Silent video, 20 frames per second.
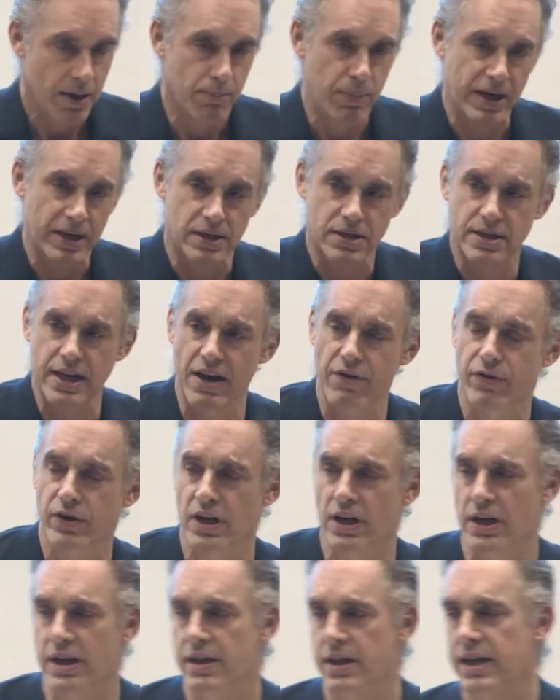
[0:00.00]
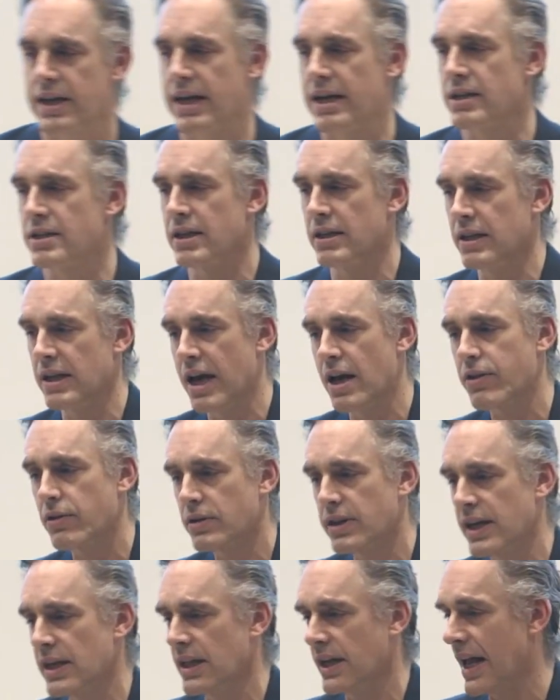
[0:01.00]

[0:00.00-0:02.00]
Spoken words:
but it's definitely the case. And the other thing